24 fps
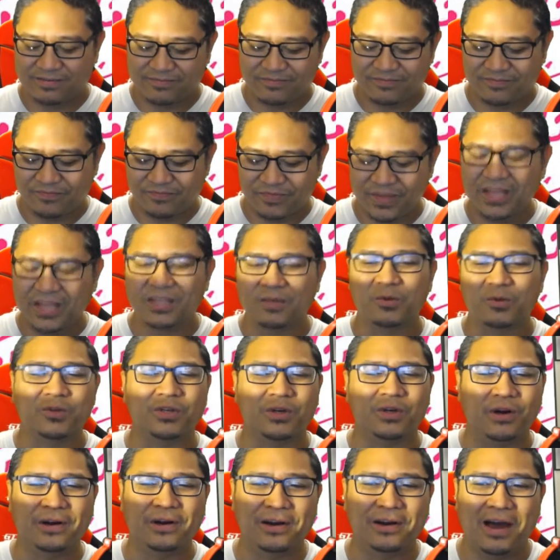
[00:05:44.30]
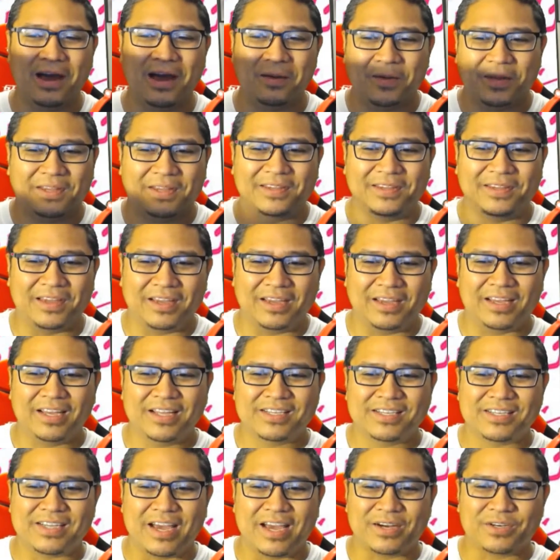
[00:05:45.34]
not the most ergonomic thing. It
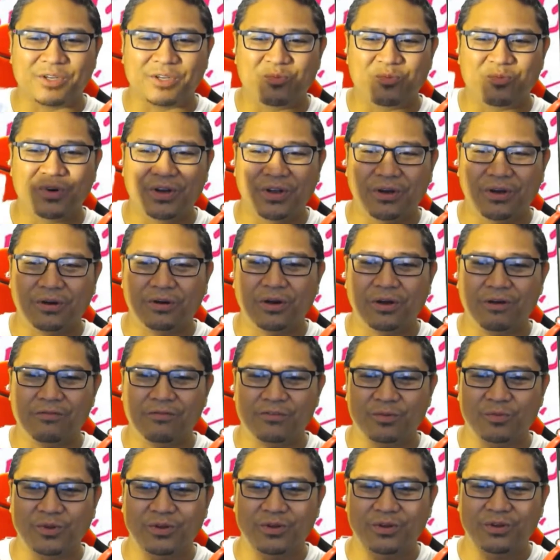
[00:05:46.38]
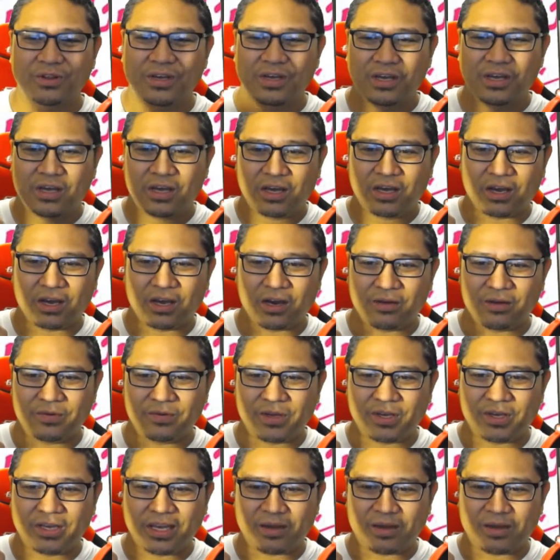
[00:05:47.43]
gets actually pretty uncomfortable. You
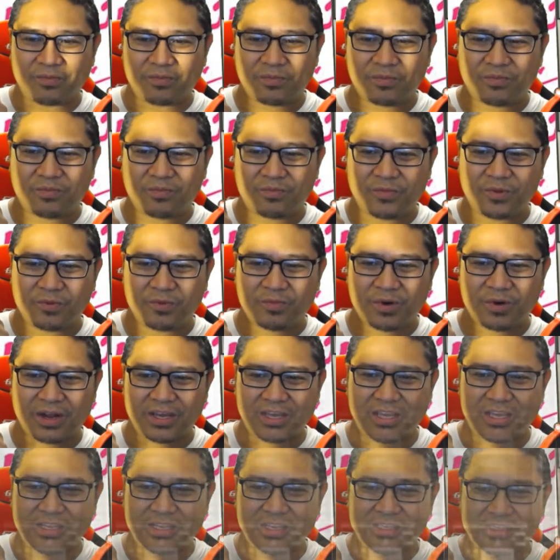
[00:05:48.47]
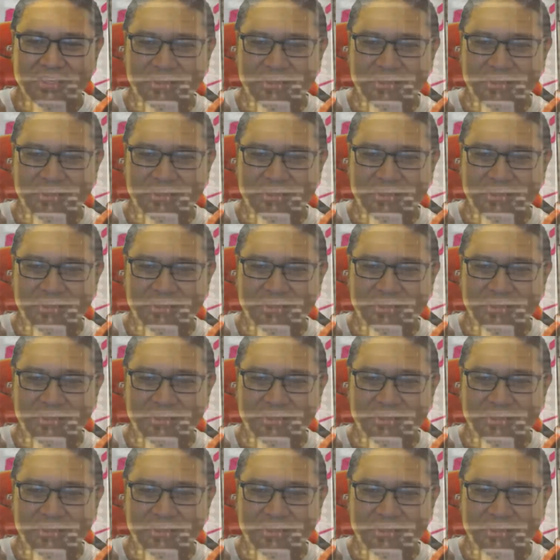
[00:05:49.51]
probably can't see